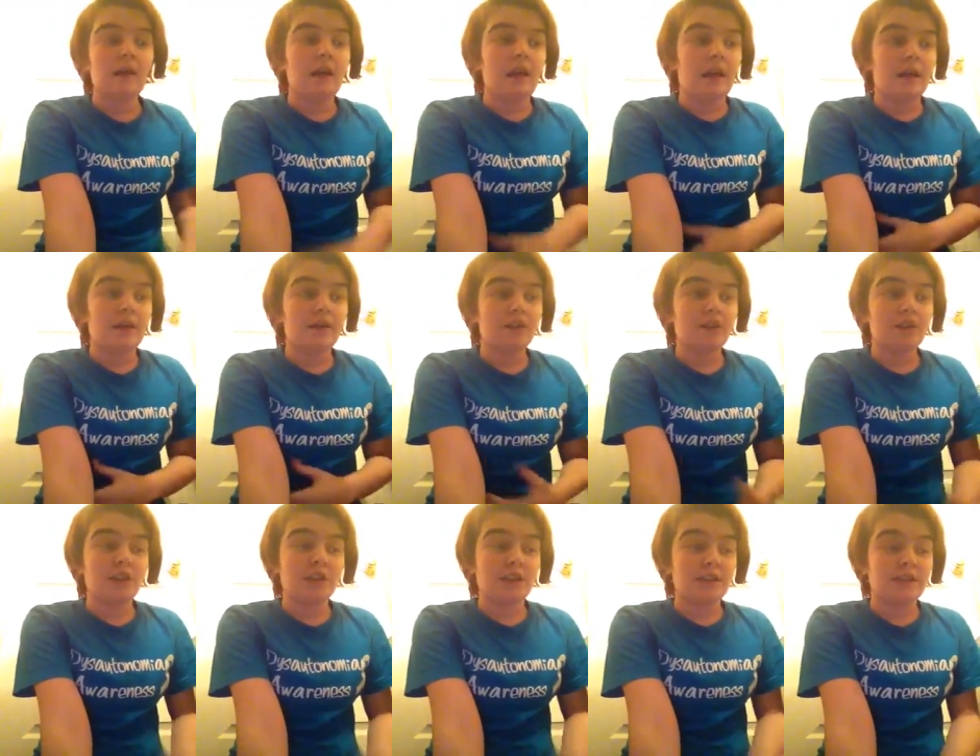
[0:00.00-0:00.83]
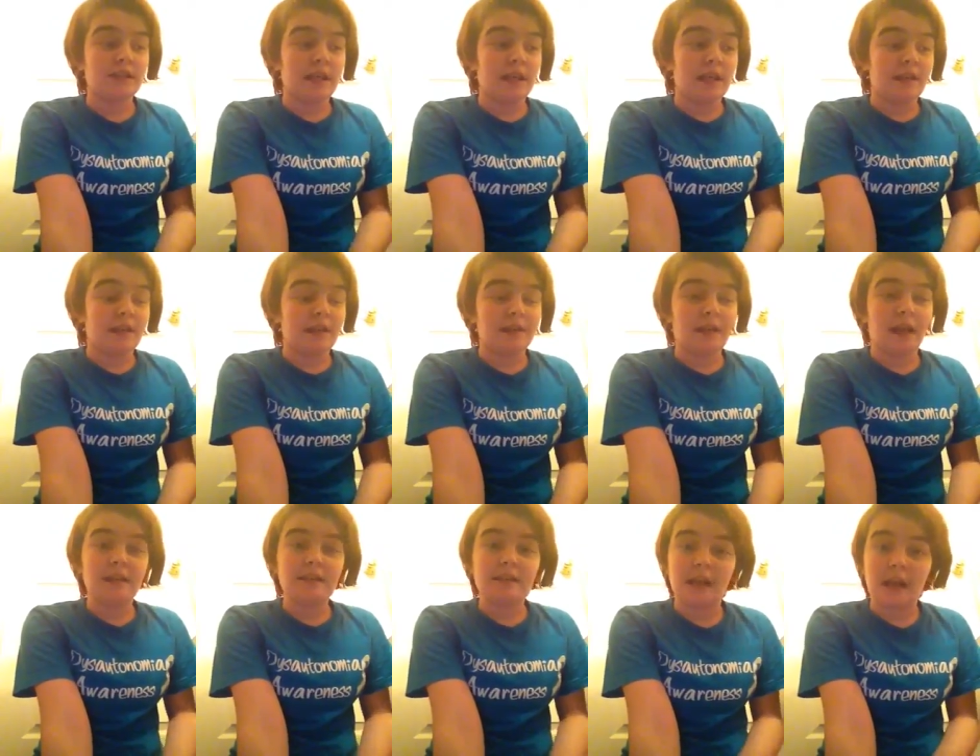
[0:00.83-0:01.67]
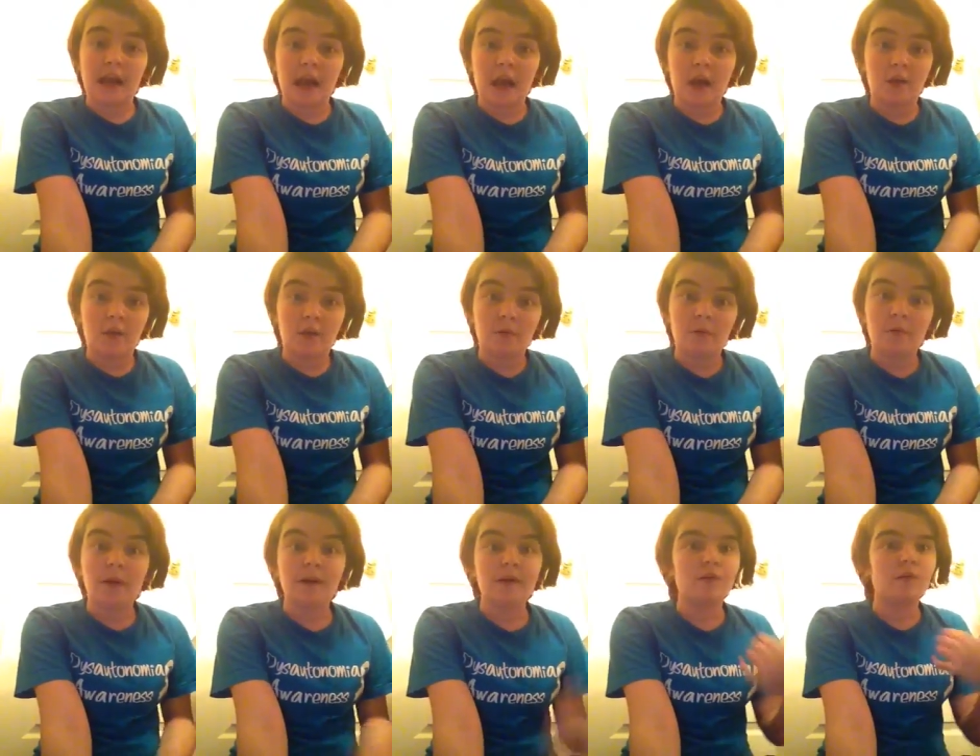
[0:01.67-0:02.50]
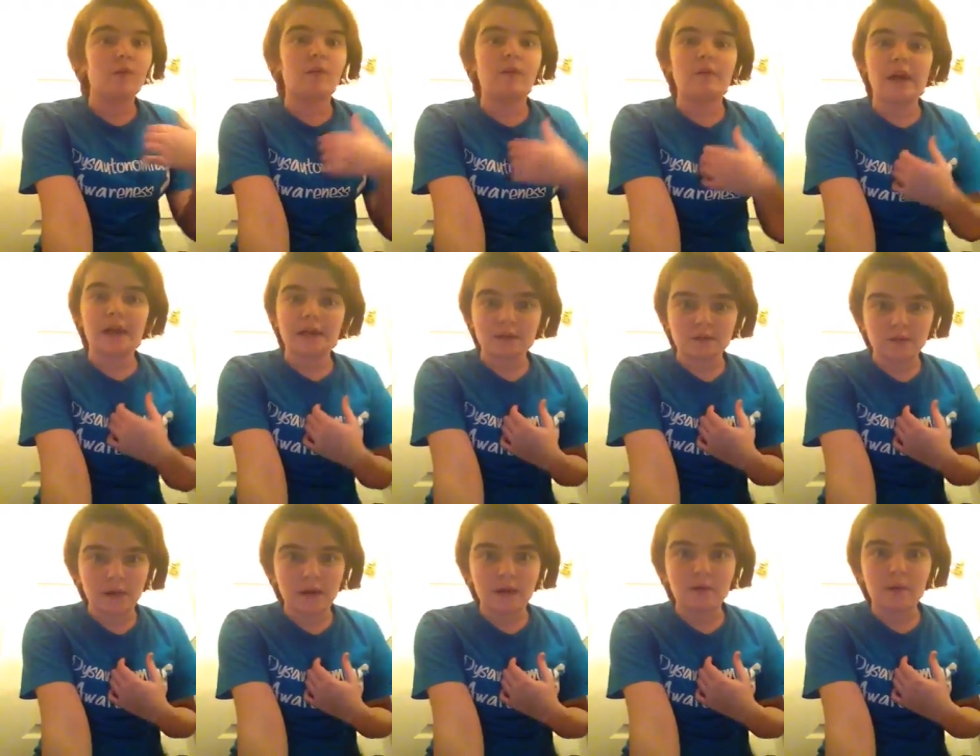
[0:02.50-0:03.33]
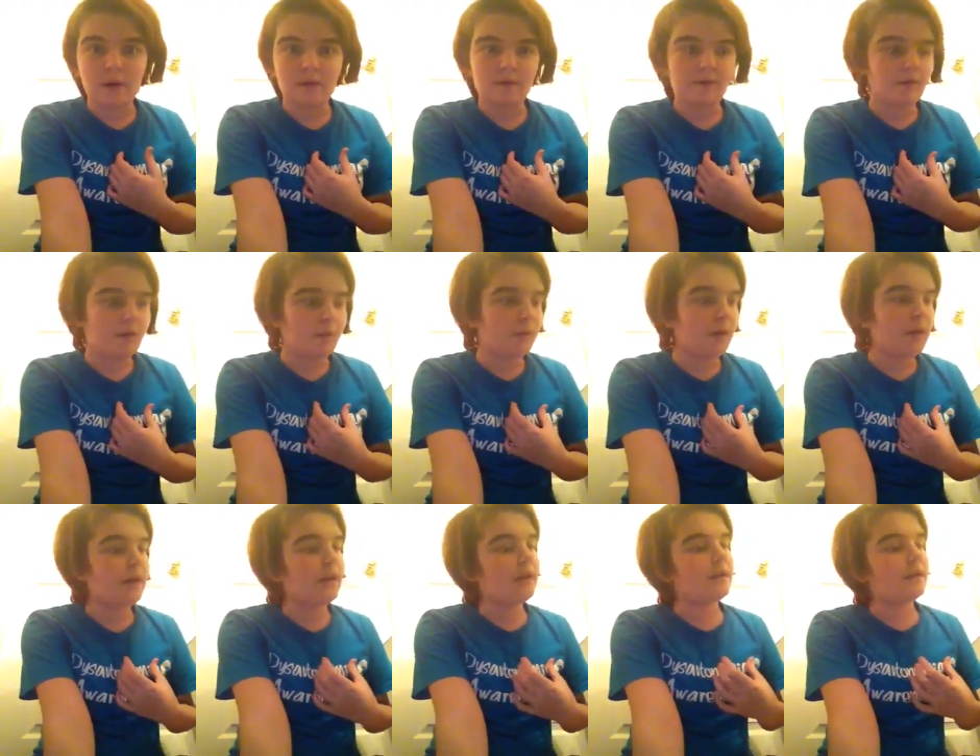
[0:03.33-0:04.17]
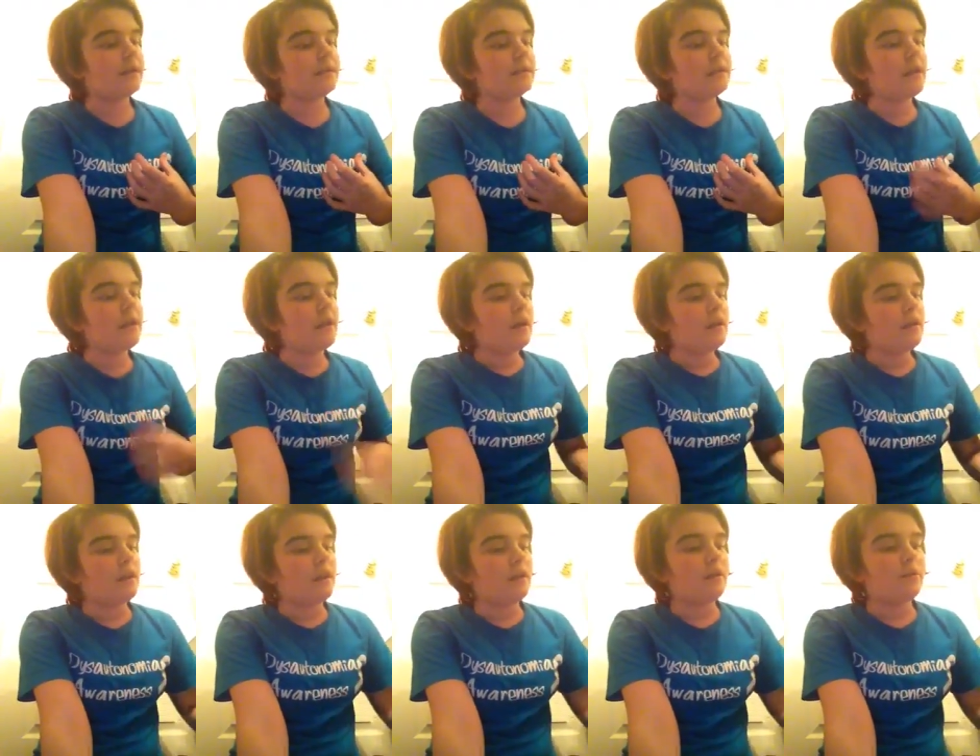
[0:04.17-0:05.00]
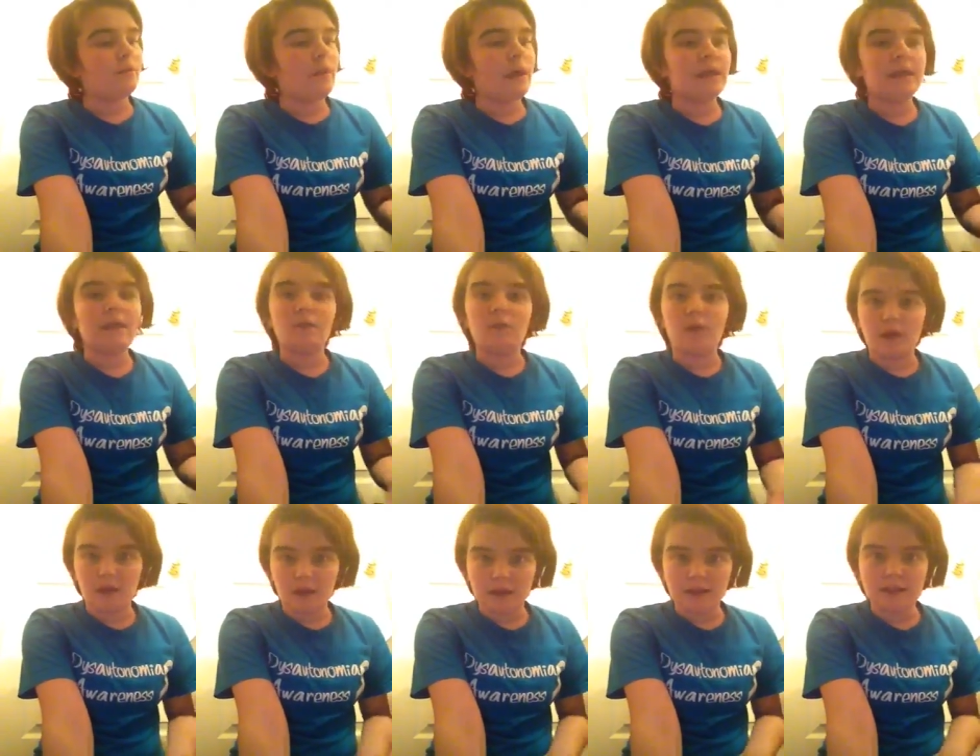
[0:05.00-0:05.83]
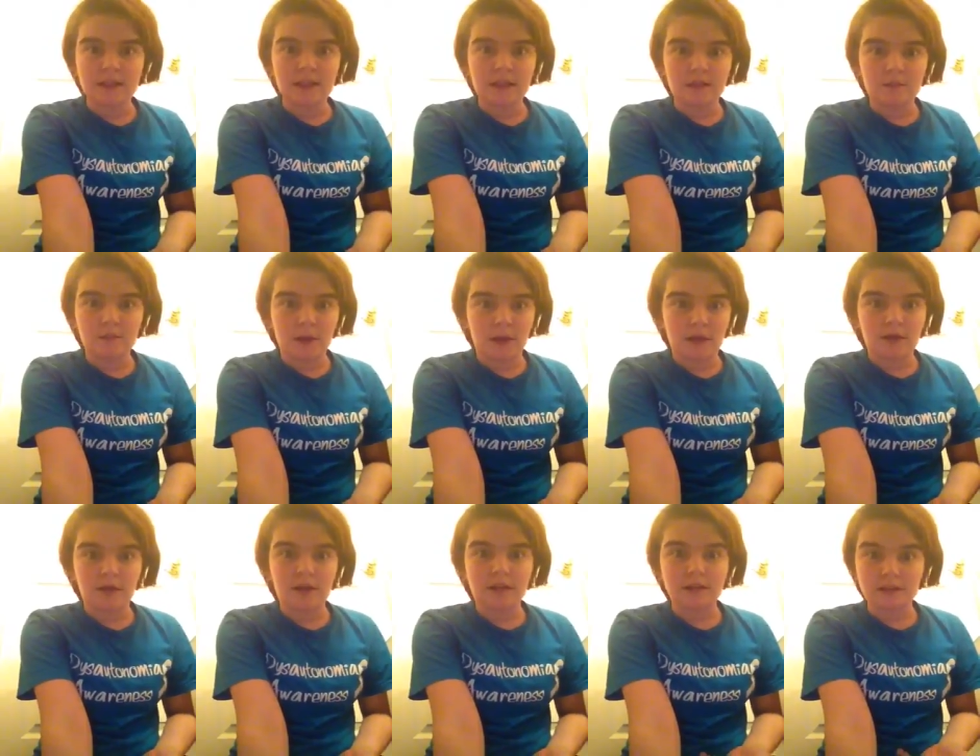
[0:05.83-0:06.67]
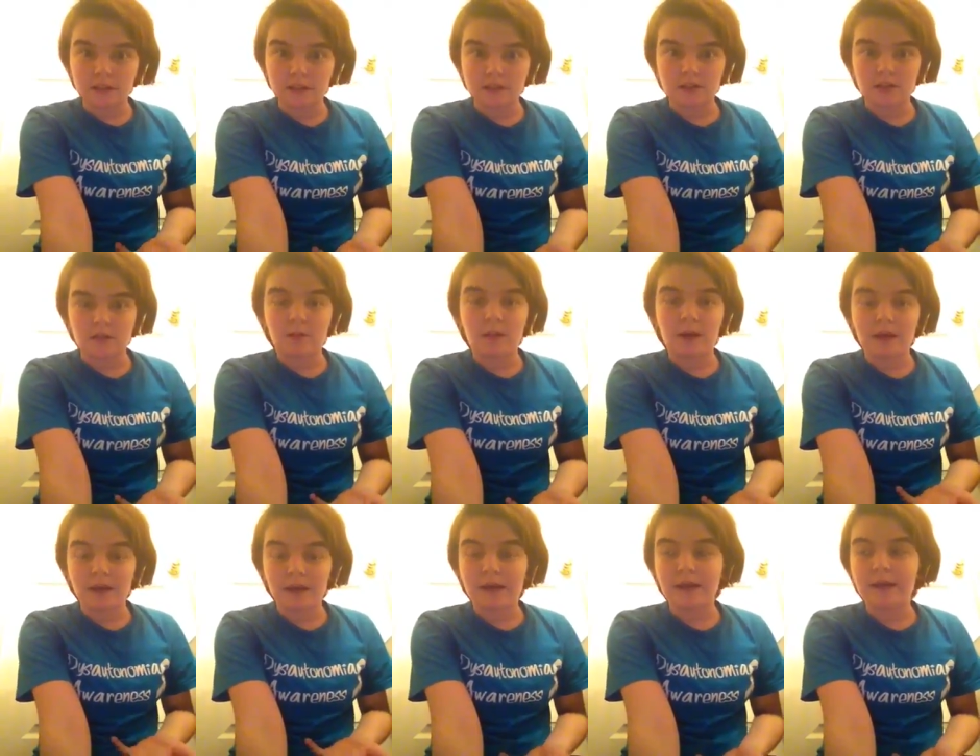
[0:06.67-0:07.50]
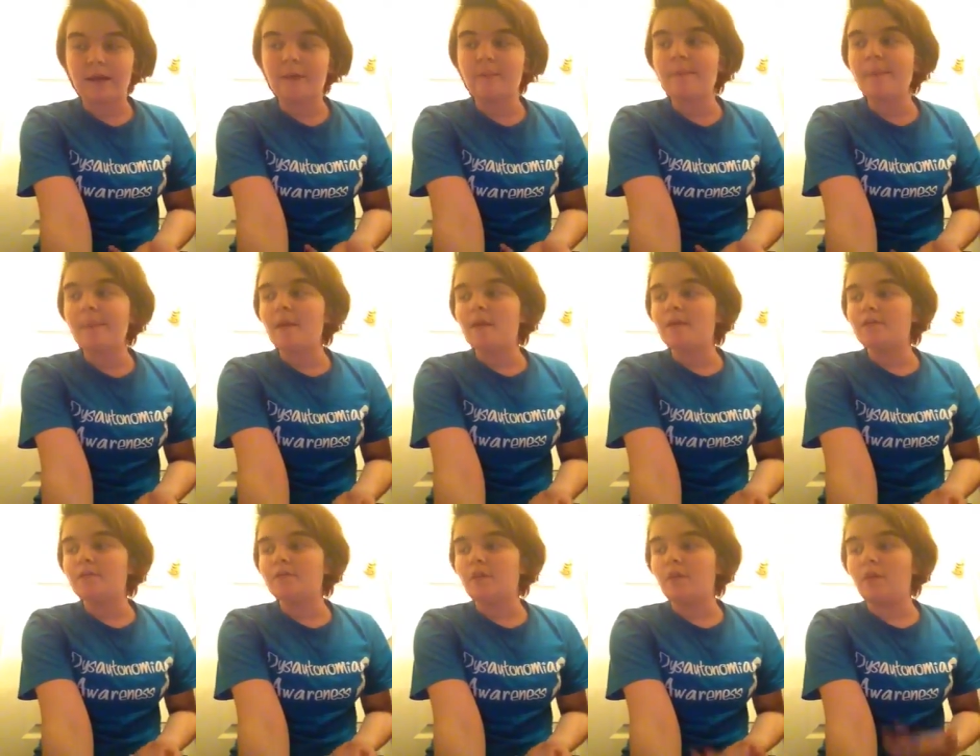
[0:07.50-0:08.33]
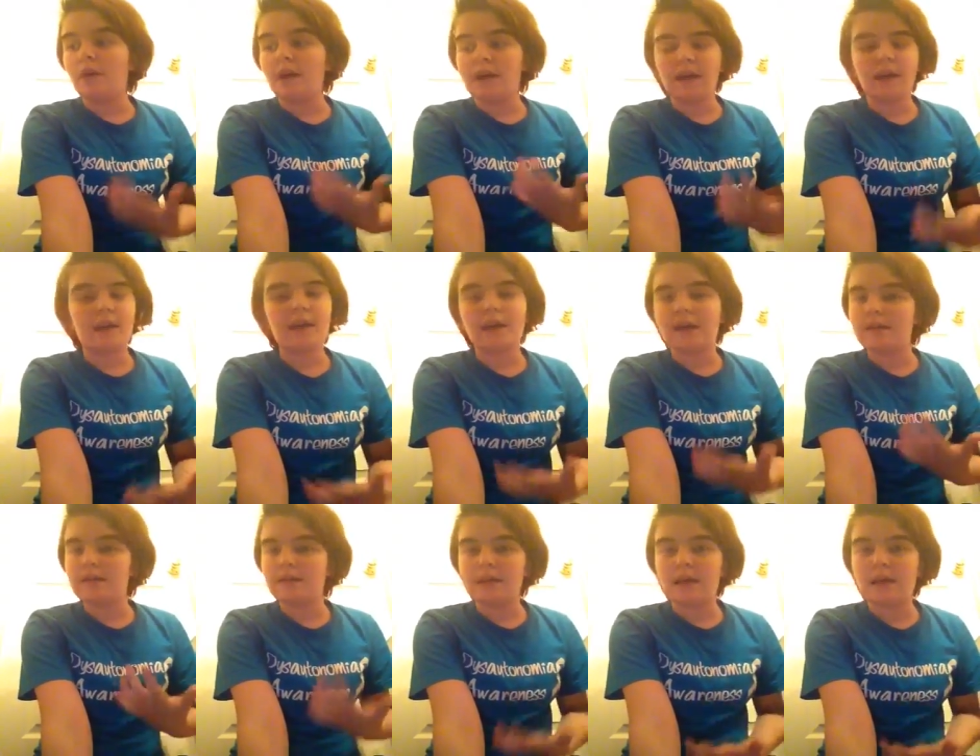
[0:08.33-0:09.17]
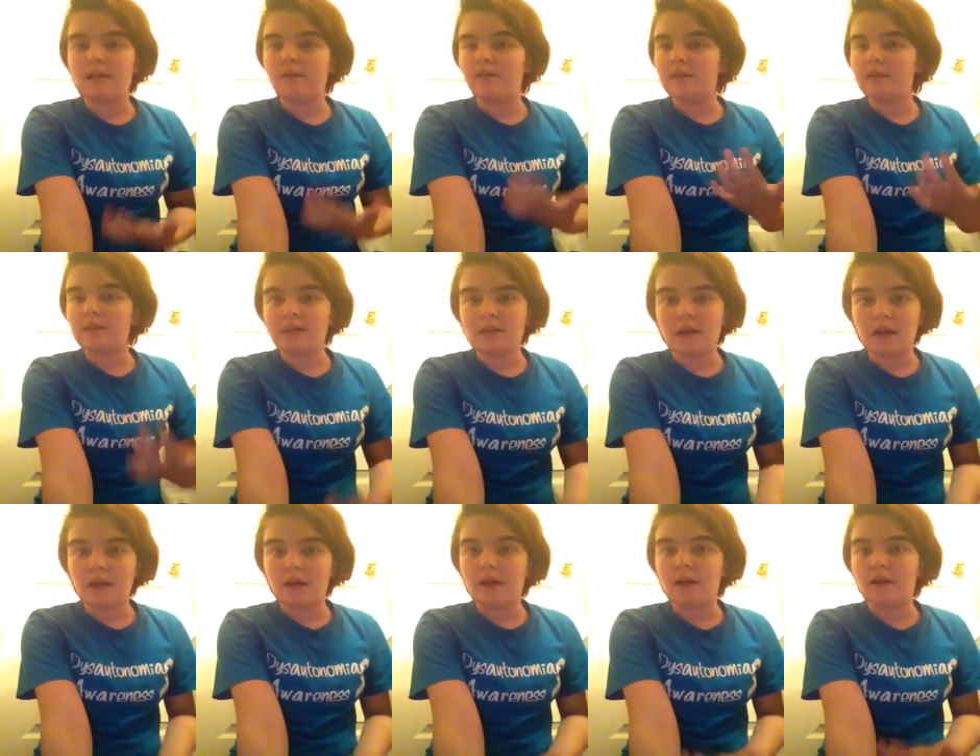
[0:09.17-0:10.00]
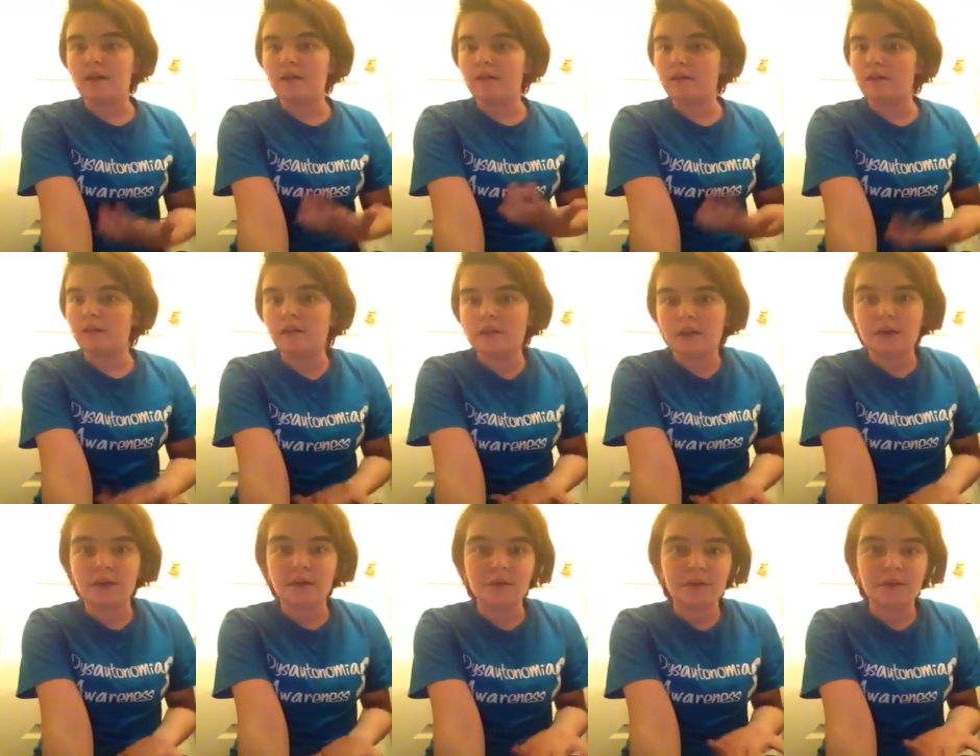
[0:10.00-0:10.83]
and she said that that's not how it went. Well, that's what it went for me because they mainly wanted to see the paralyzation in my leg. So, again, like I said, if it's not, you know,